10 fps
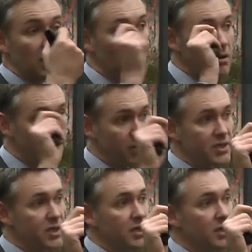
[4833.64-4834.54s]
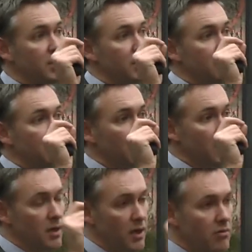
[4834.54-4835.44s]
in Britain,
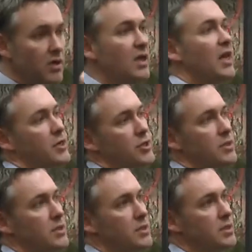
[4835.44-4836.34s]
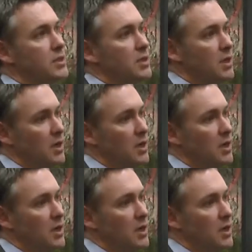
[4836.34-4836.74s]
in the local elections